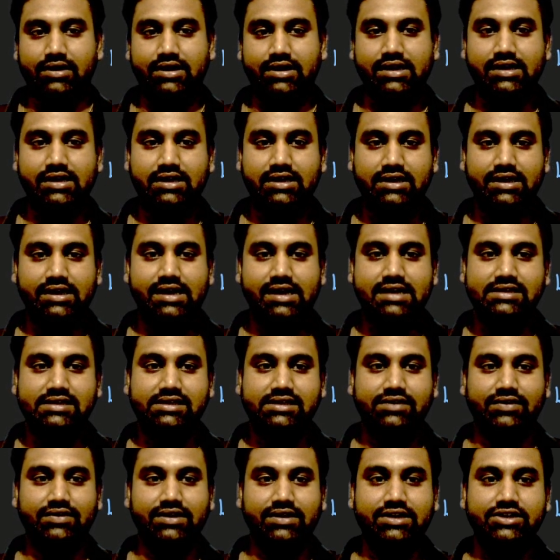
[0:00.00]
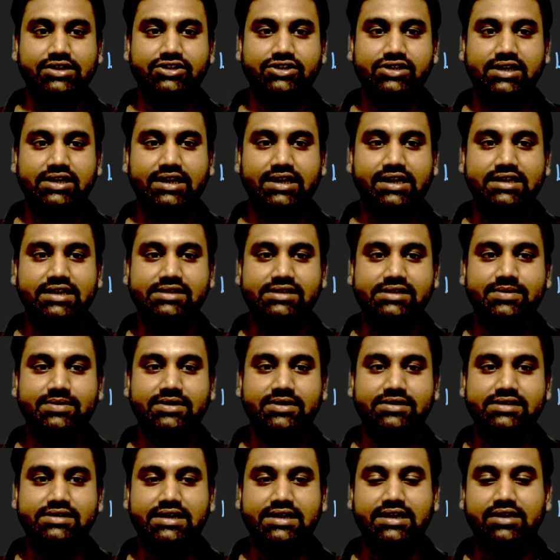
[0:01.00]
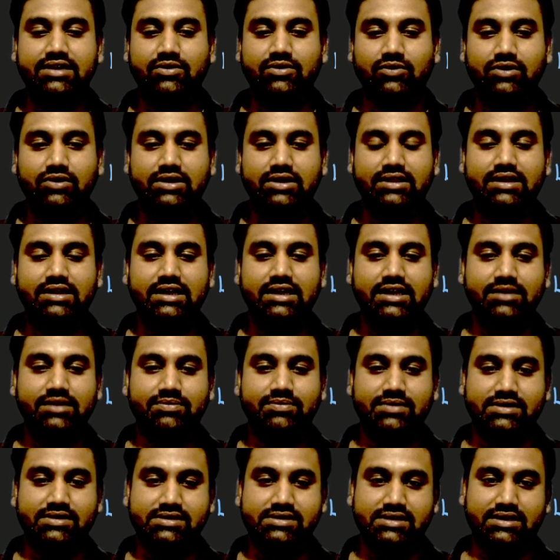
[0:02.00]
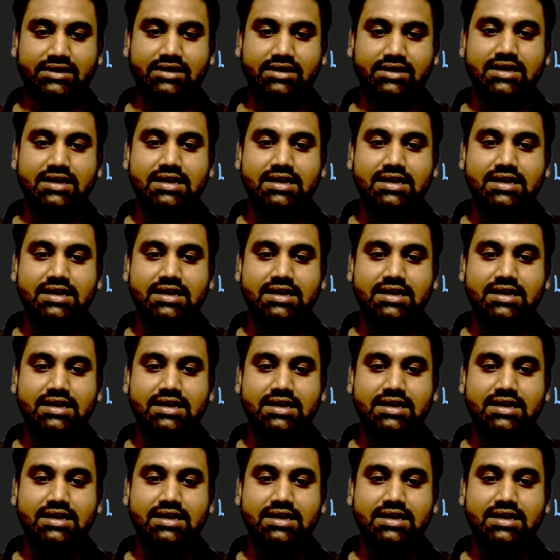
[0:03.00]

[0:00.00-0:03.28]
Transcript: Here it has given initially it has been sink at only 30%.